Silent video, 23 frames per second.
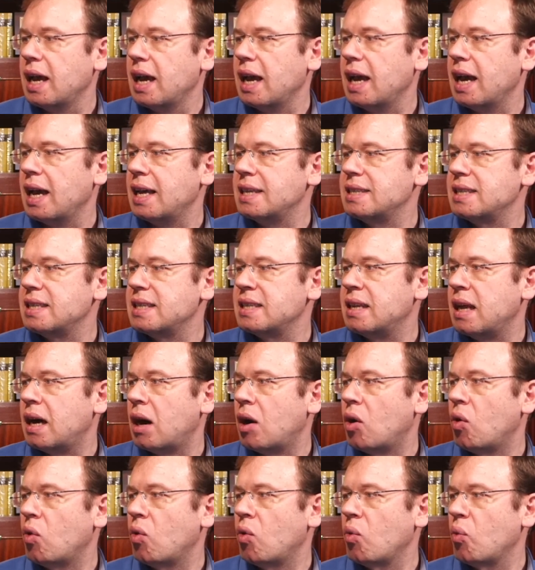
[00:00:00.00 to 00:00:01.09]
And
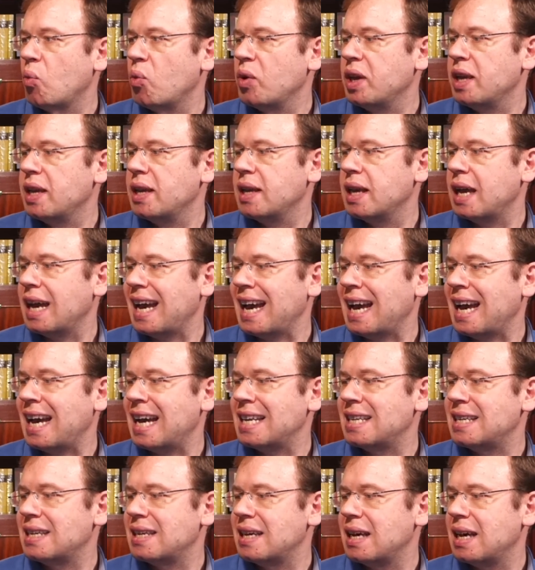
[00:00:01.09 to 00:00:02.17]
now we
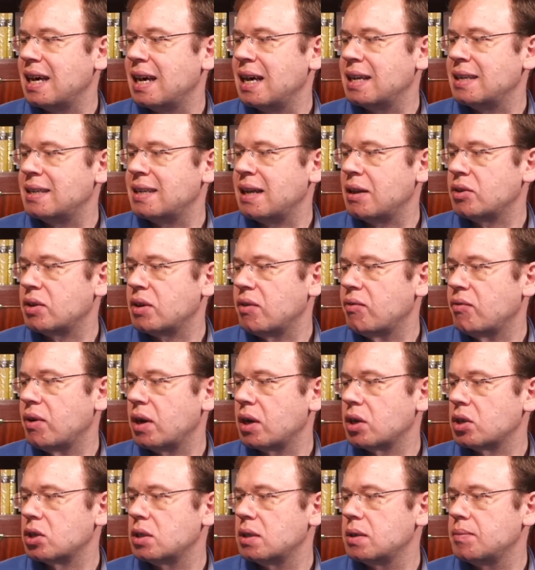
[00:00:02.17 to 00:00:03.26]
add a delta
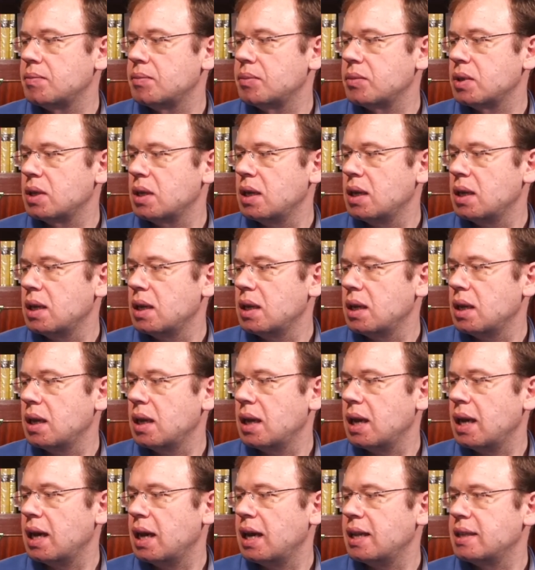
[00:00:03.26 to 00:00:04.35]
function.
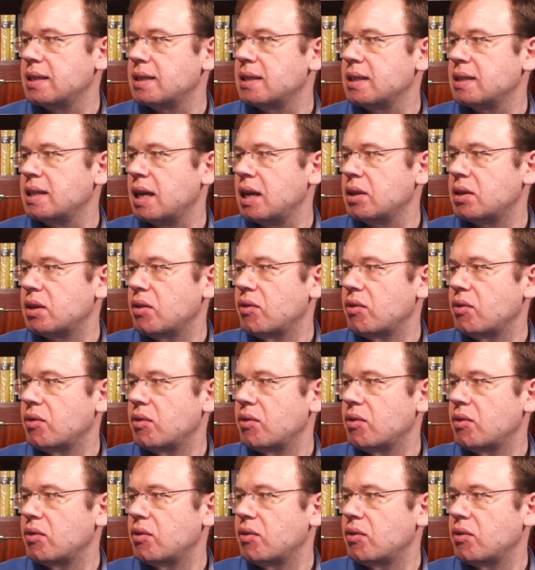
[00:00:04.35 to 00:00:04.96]
And the delta